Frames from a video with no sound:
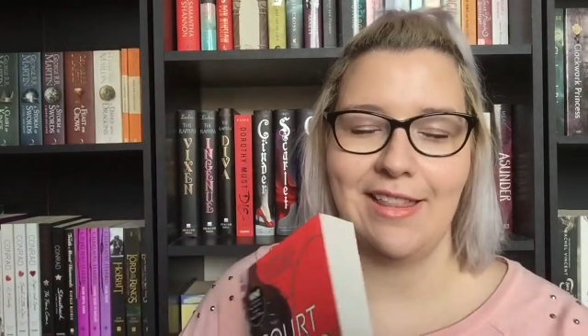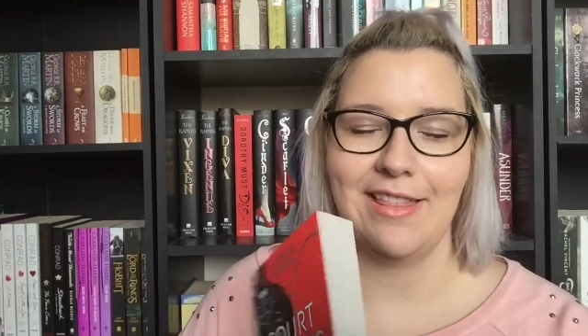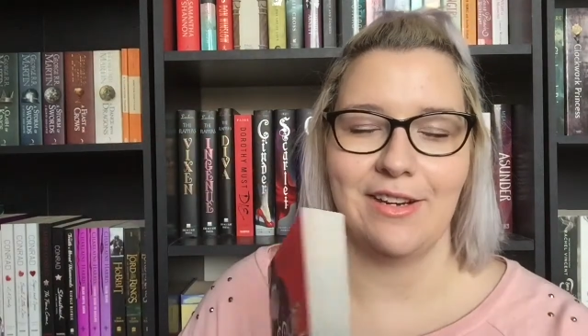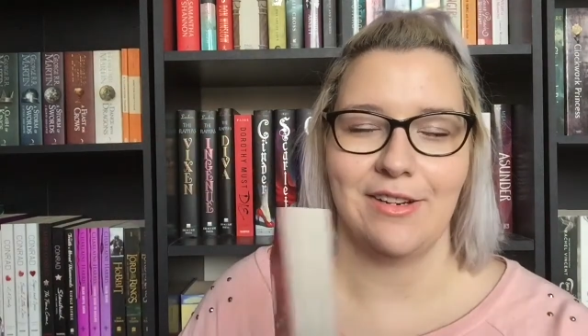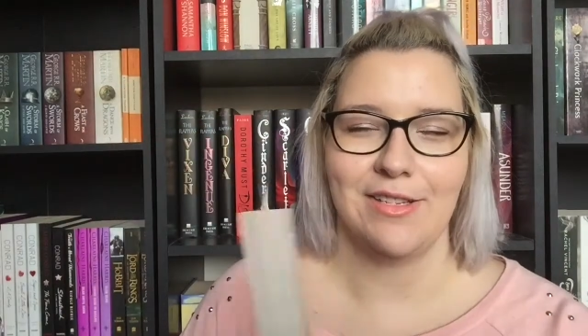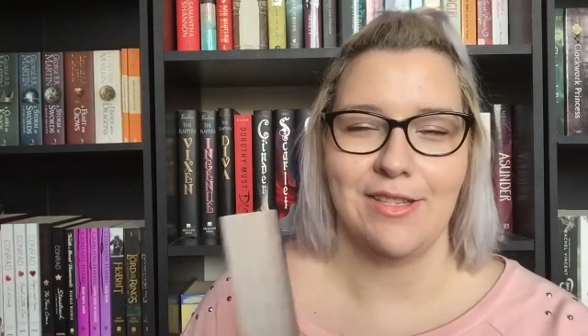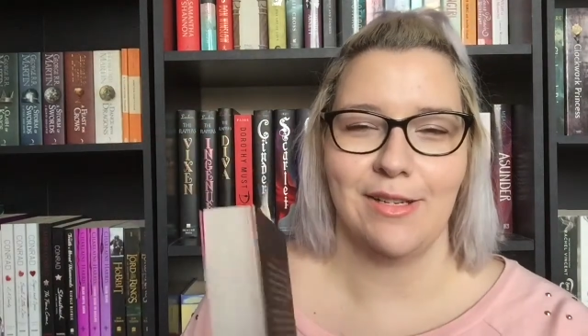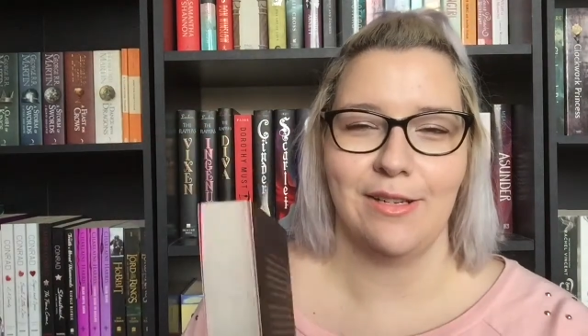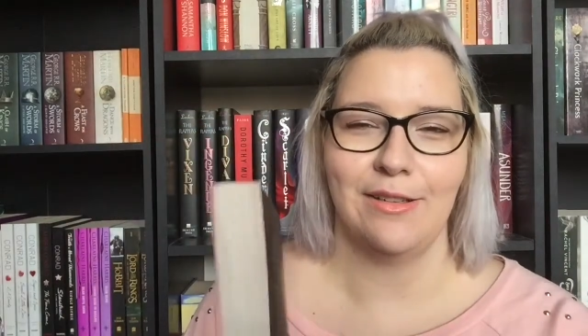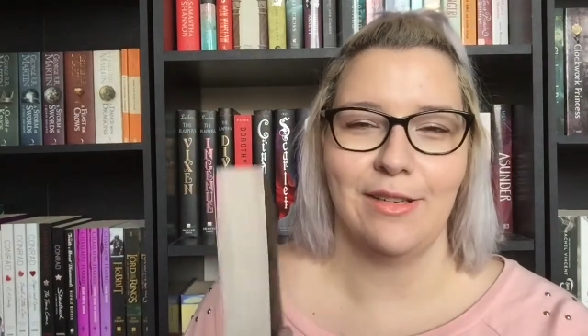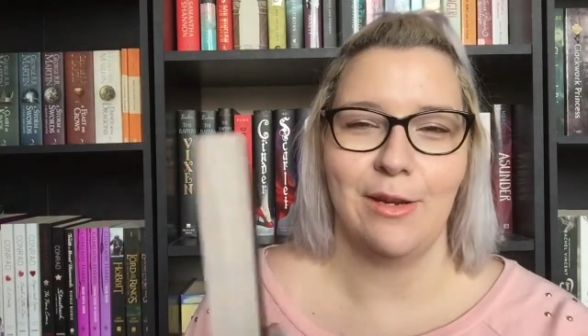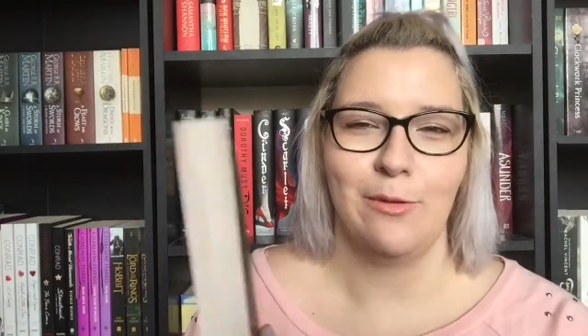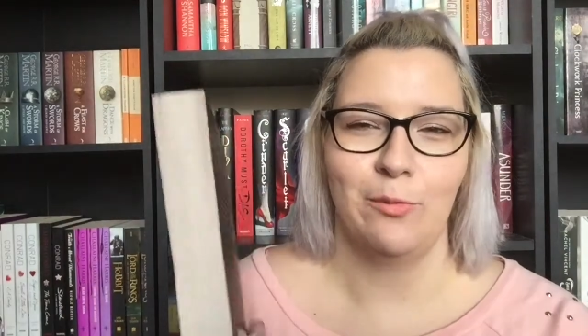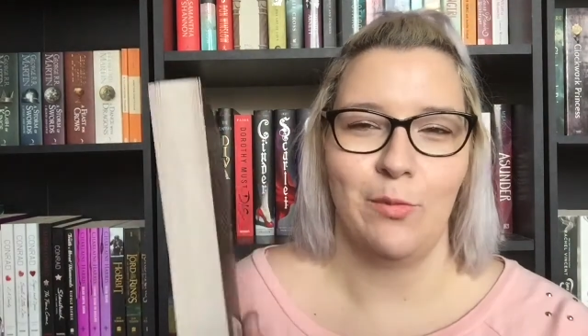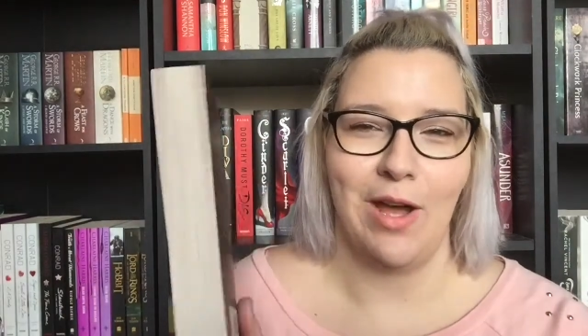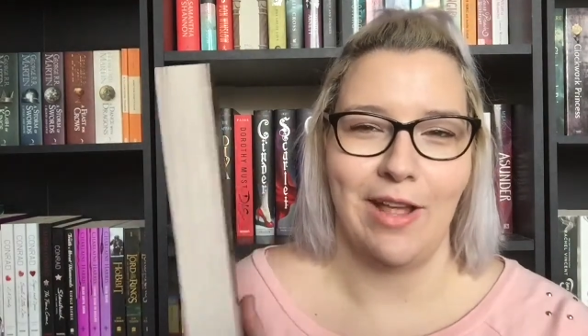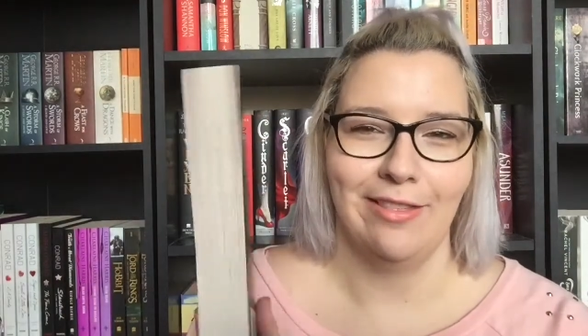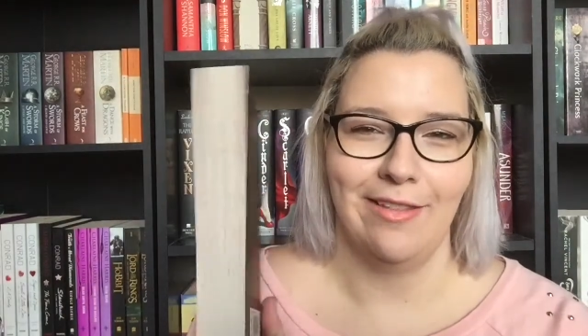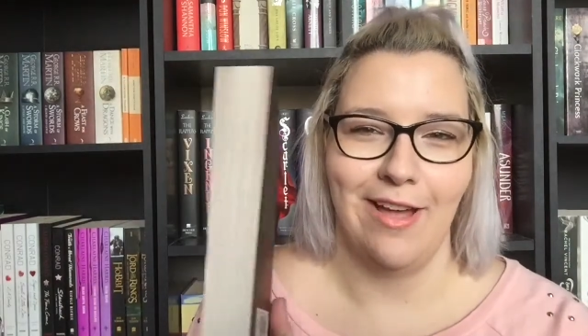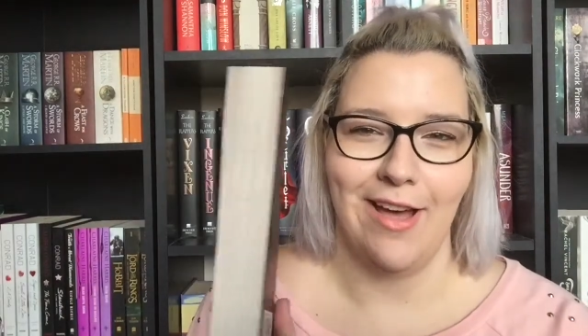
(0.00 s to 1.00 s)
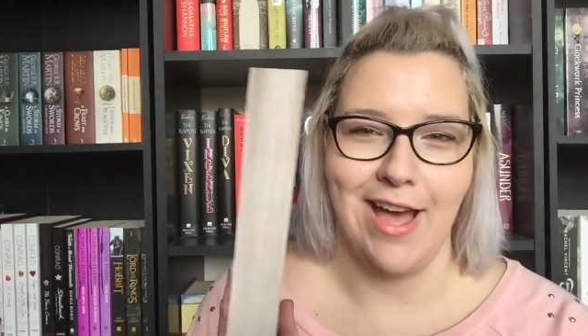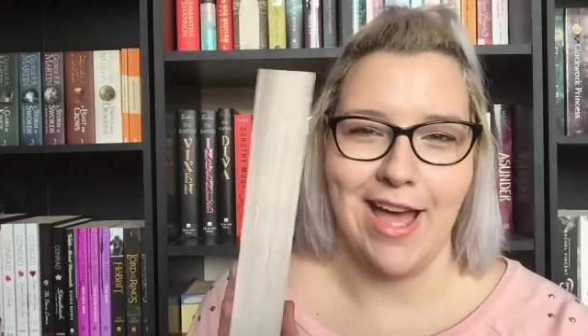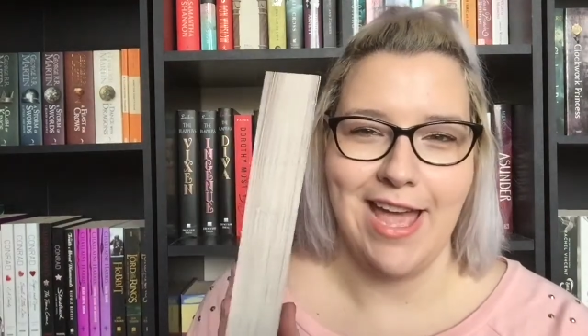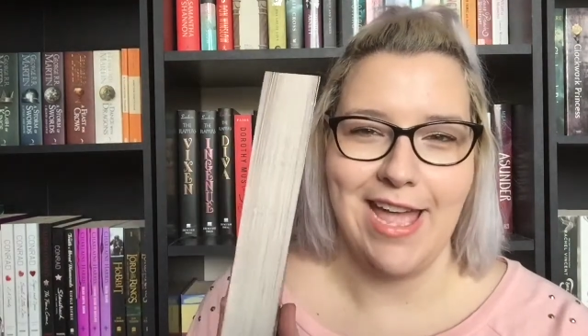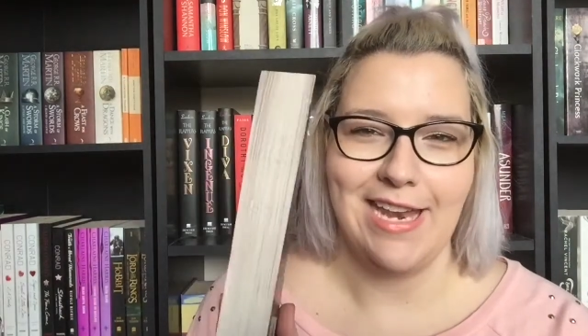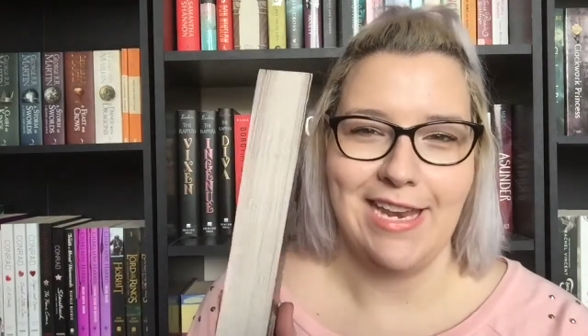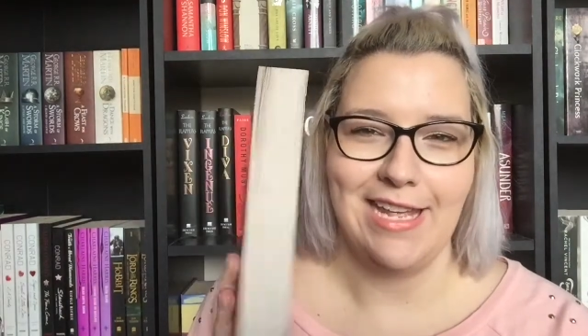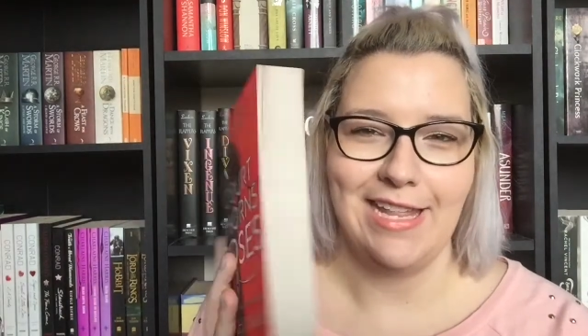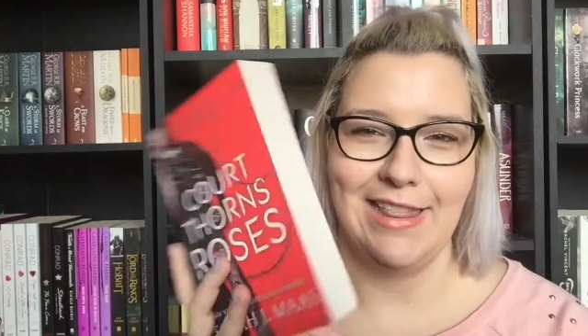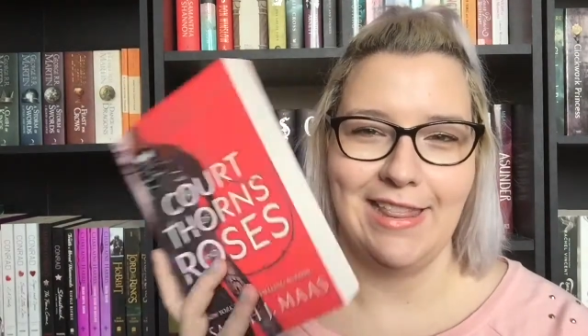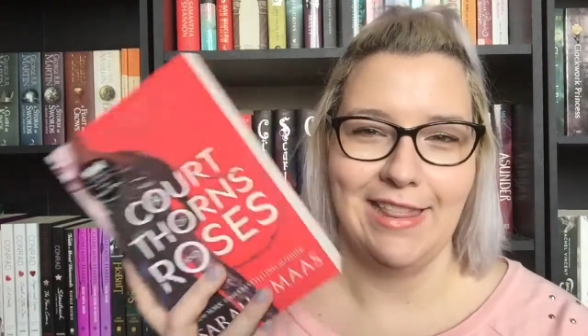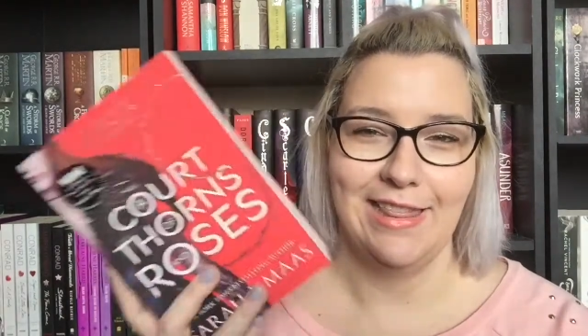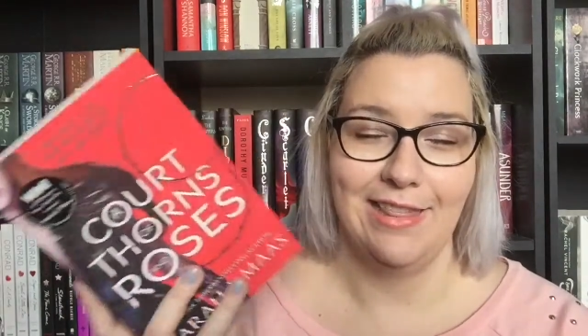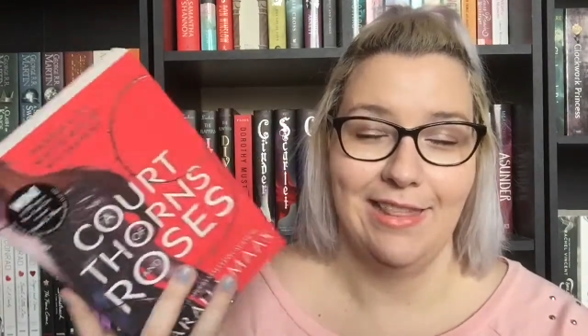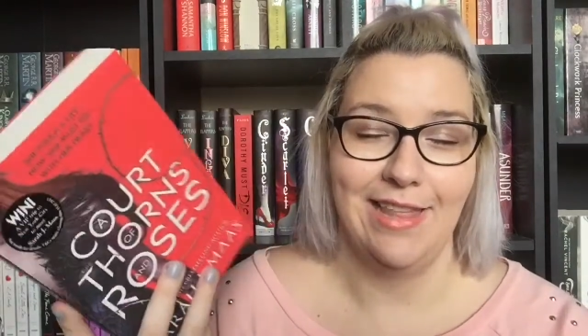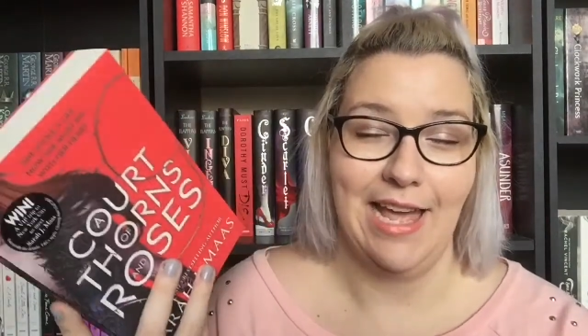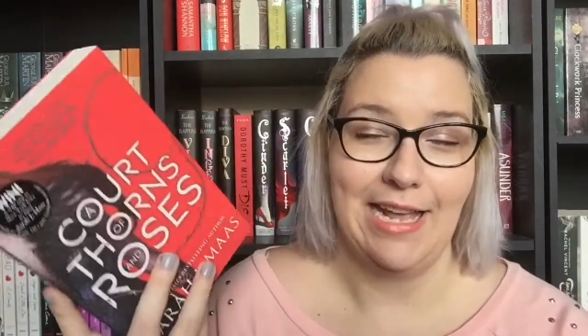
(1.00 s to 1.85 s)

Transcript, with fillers: there is literally one line in